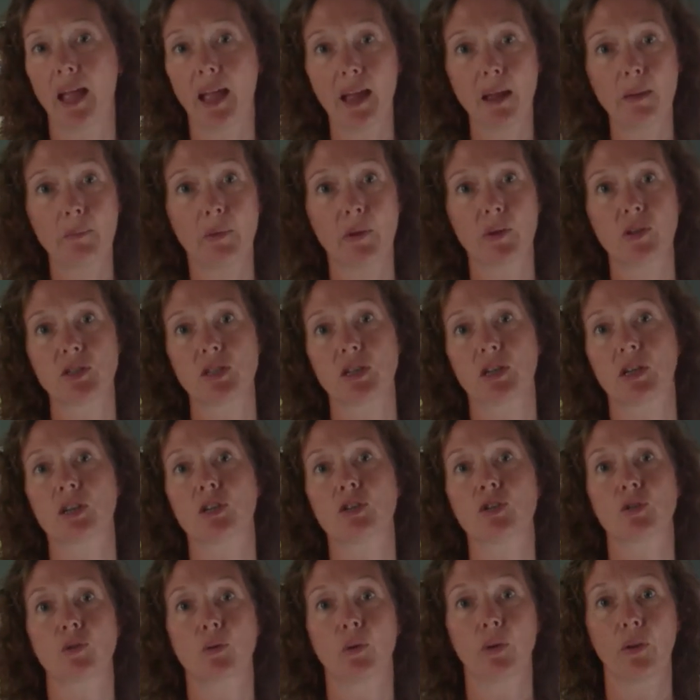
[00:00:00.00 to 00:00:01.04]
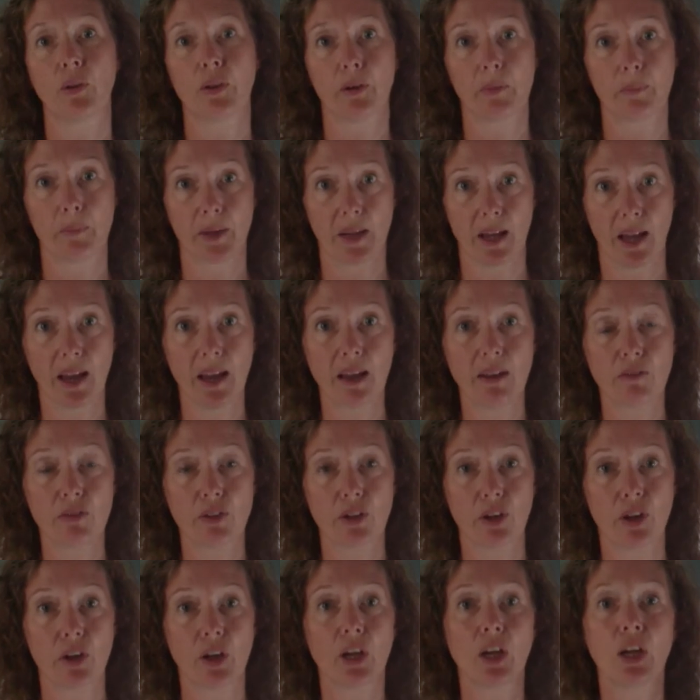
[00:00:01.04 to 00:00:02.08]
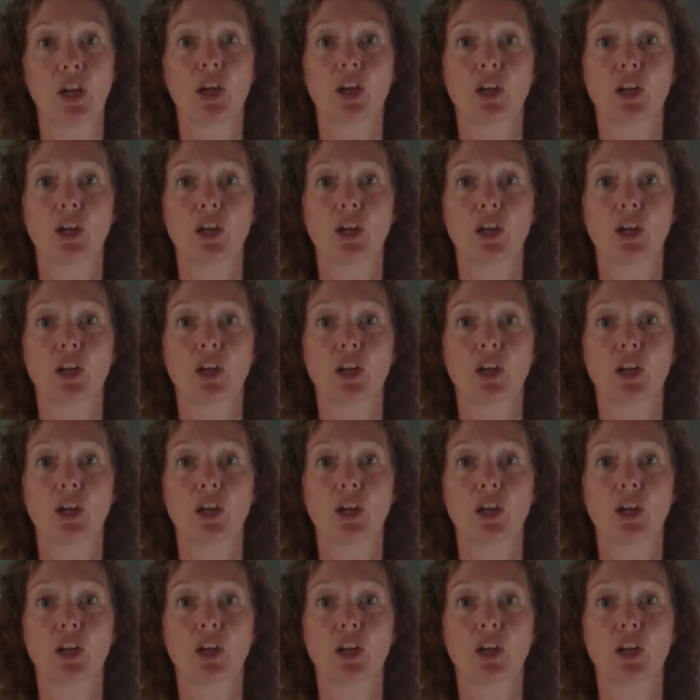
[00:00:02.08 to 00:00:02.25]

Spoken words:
able to control their behavior.